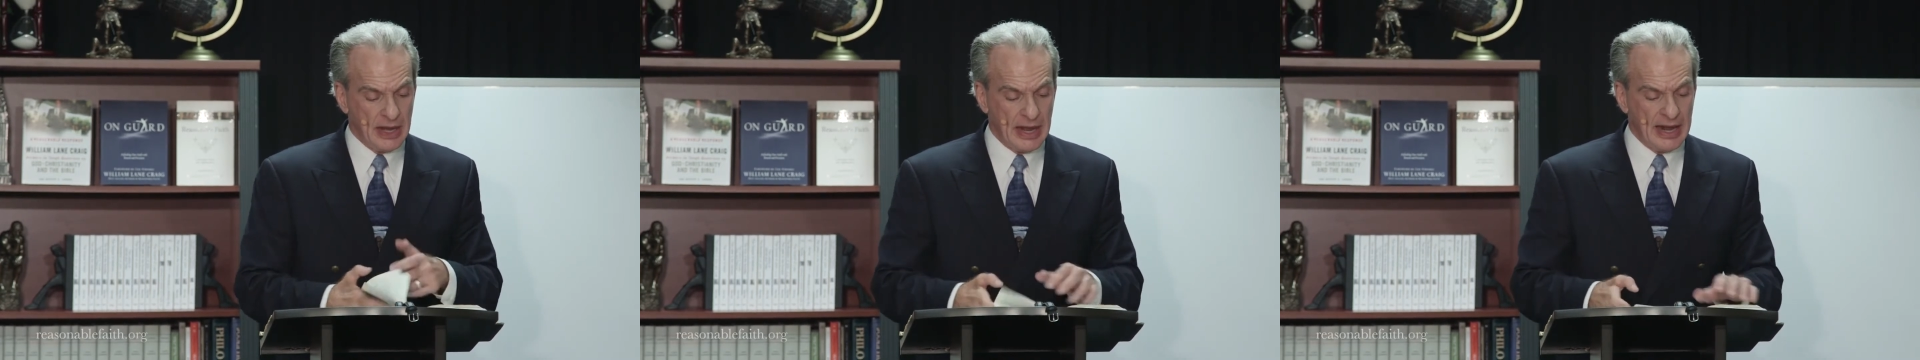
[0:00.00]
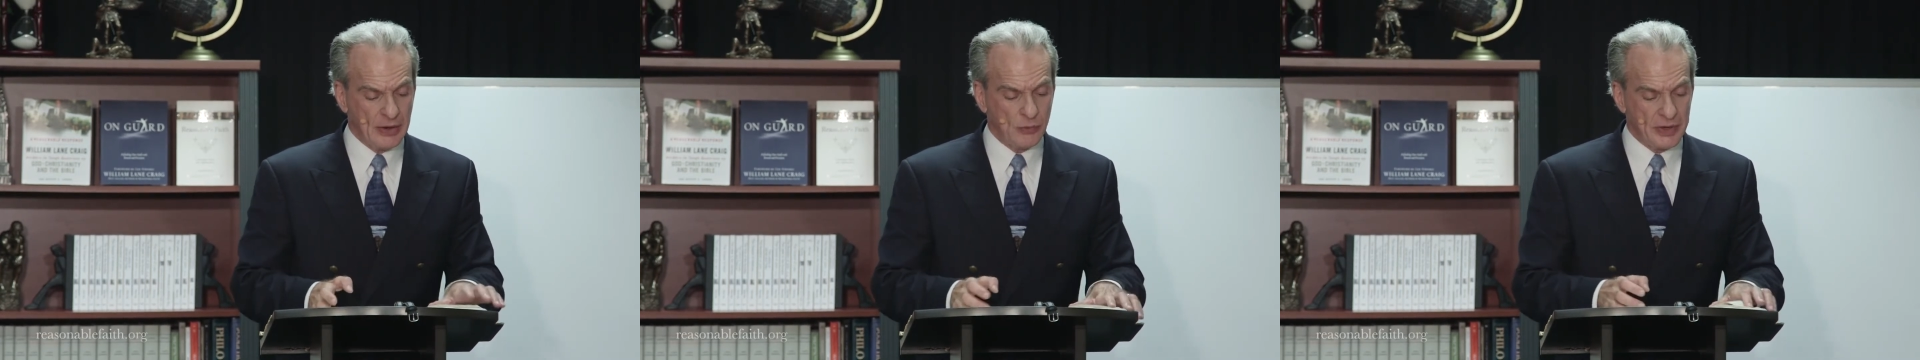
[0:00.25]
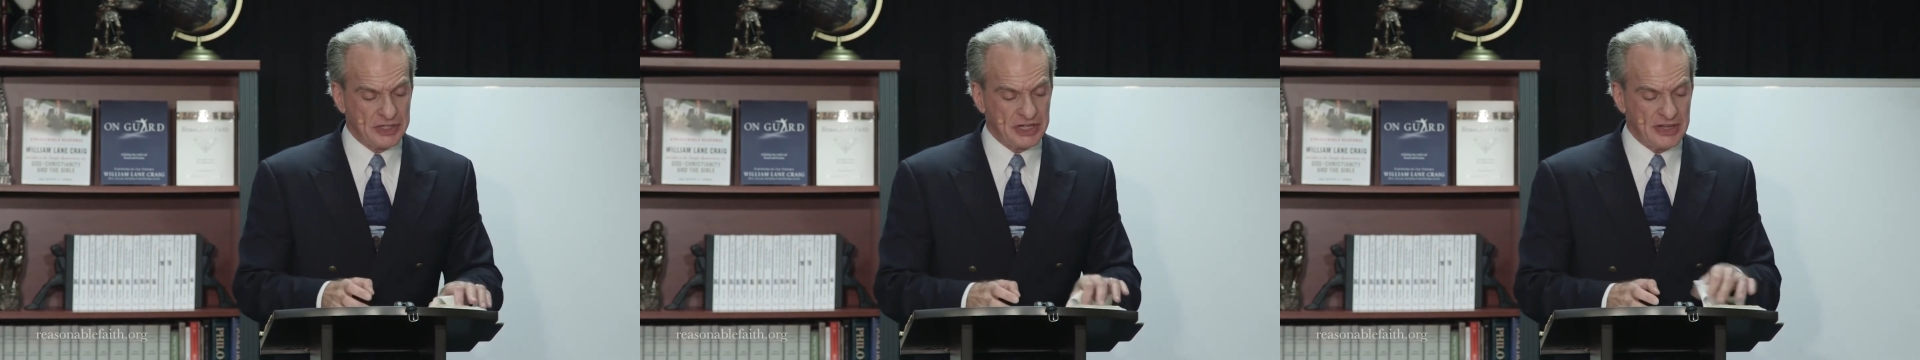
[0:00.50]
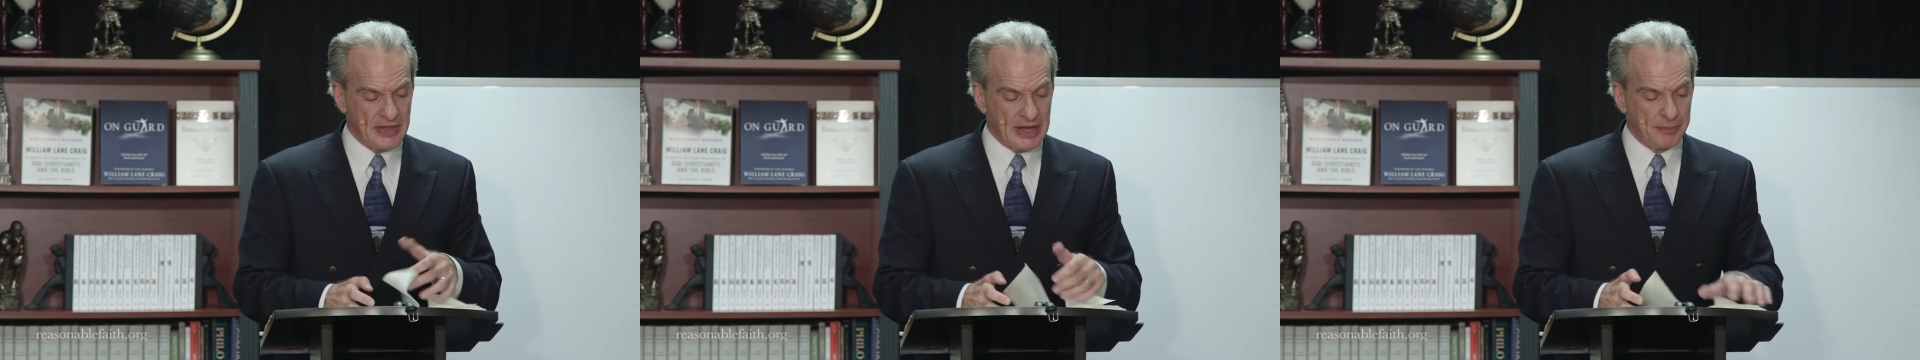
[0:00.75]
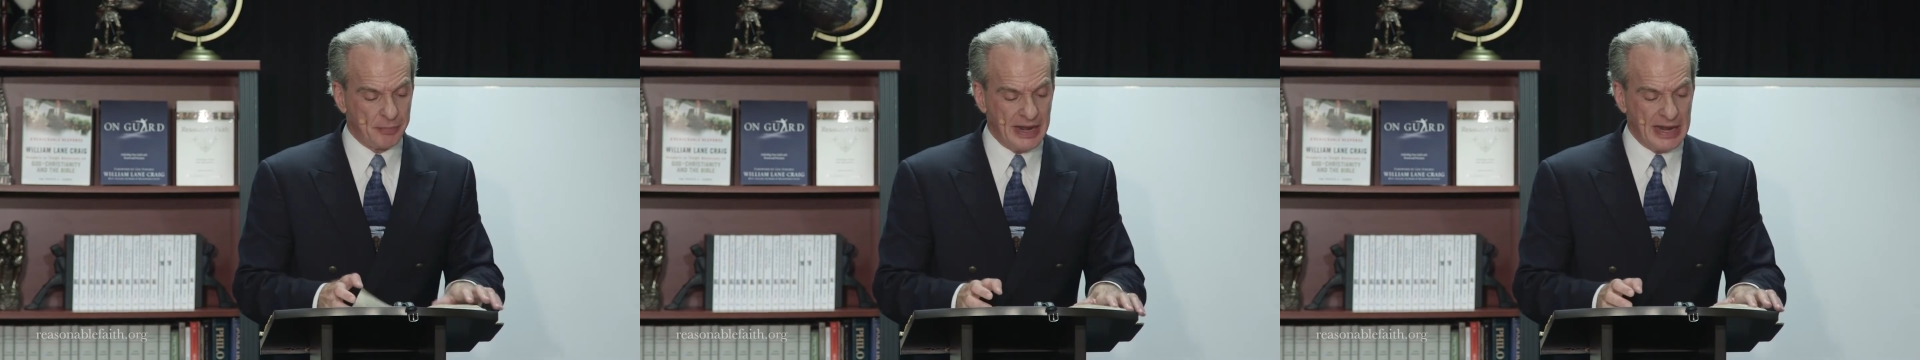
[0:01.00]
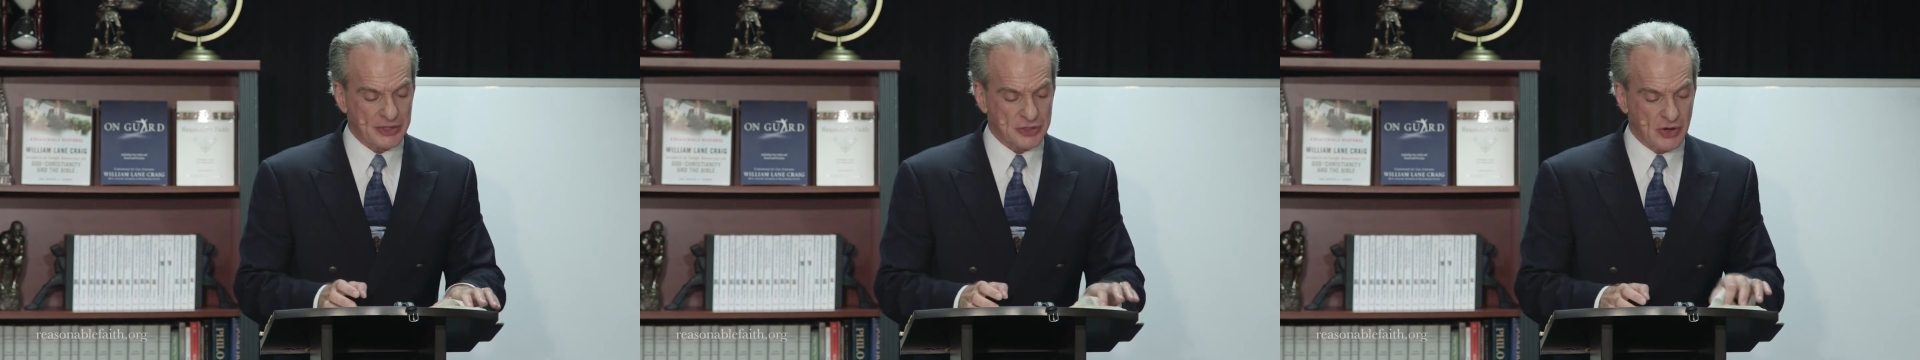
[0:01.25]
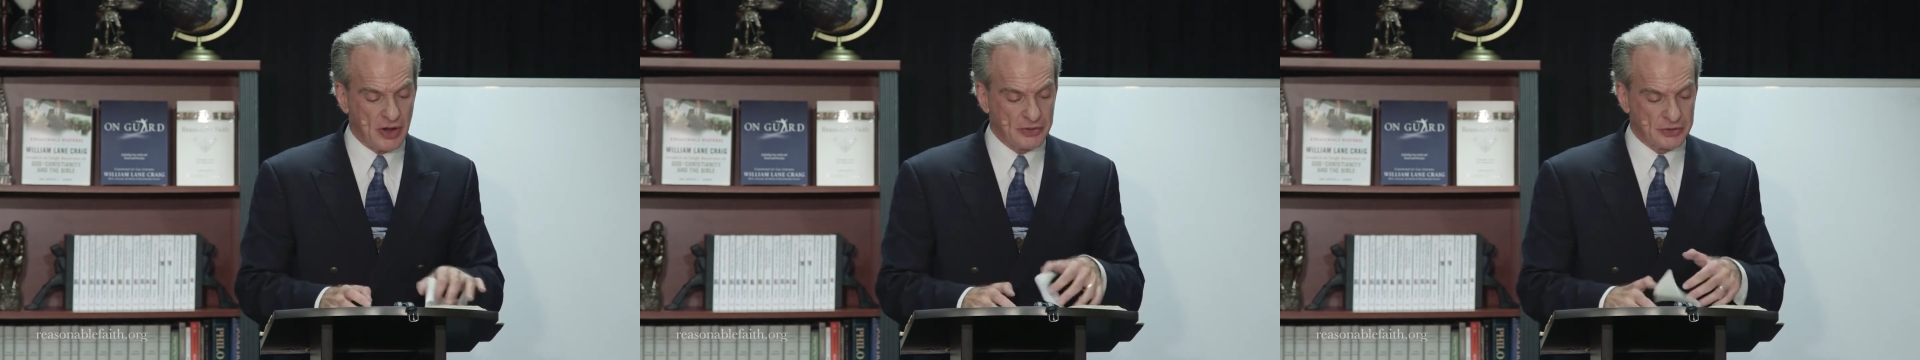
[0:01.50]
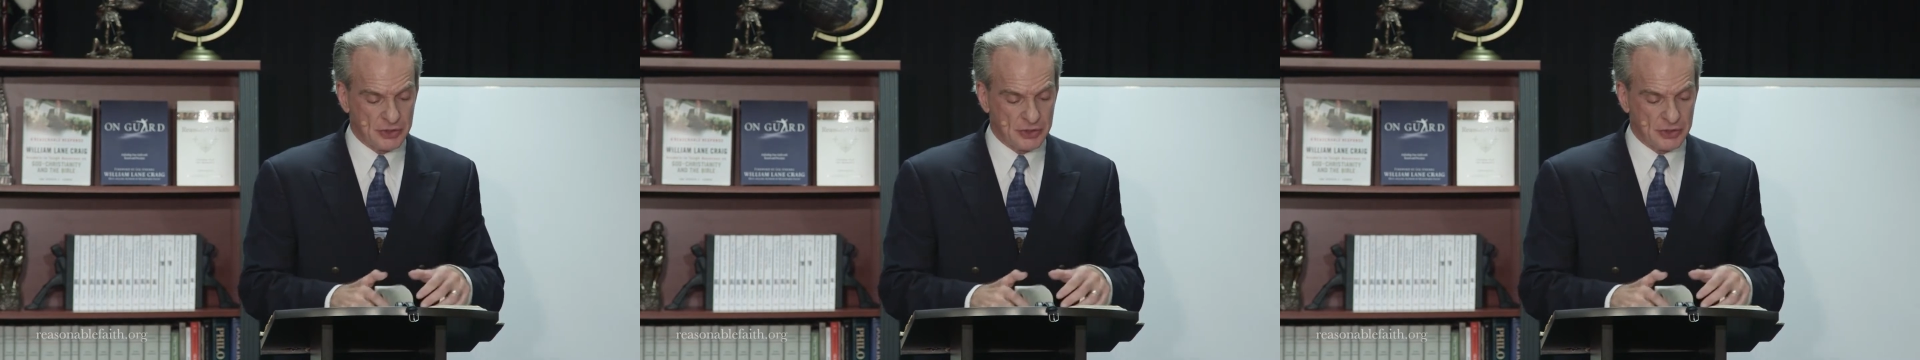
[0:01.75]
and which he then passed on